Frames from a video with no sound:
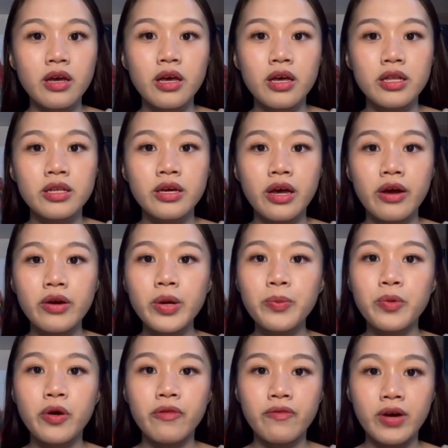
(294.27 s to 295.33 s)
The area
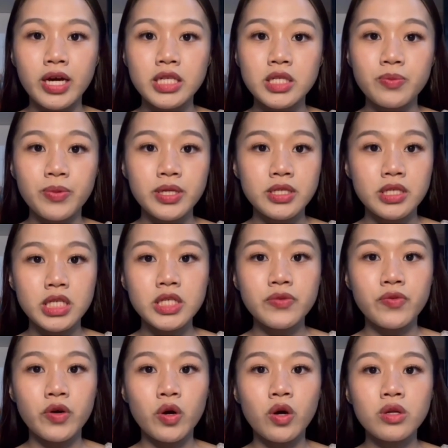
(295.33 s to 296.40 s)
provides spaces
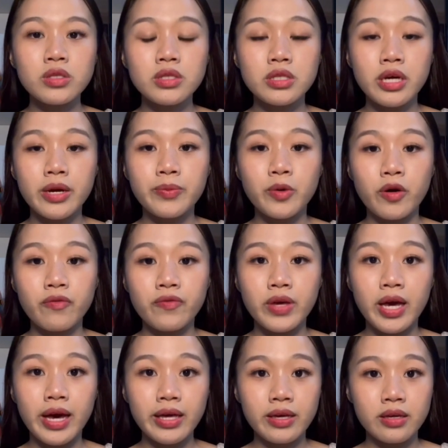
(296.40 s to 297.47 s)
for all types of
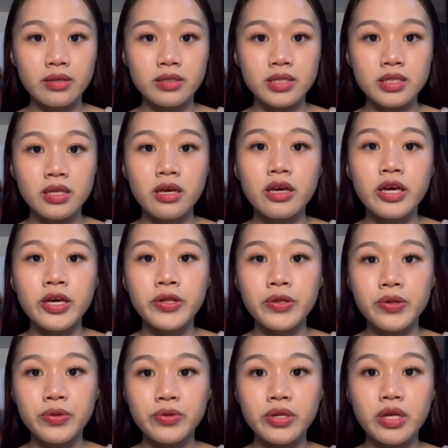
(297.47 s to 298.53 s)
vehicles,
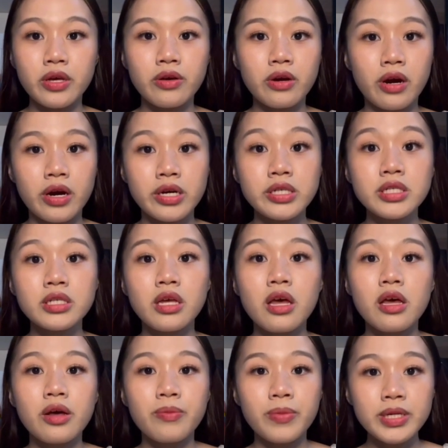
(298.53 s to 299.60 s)
including cars,
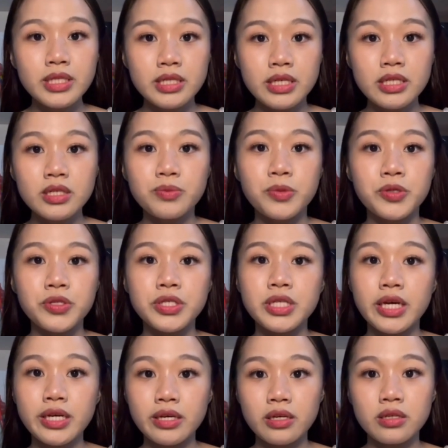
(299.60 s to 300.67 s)
buses,
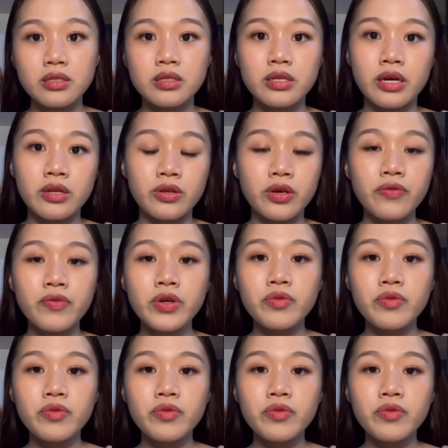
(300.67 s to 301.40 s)
motorcycles, and even